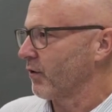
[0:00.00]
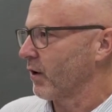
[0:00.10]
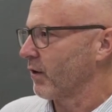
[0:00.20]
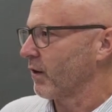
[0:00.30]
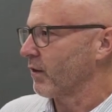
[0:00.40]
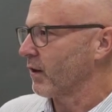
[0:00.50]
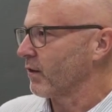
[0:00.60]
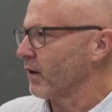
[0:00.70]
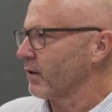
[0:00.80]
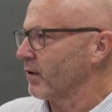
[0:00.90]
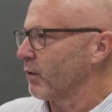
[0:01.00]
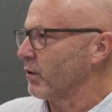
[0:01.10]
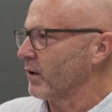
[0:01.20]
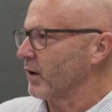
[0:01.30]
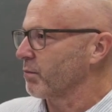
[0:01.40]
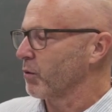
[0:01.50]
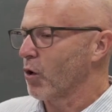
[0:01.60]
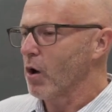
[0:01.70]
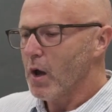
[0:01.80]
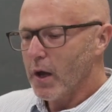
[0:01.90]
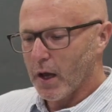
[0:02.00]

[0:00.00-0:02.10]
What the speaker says: that we could explore.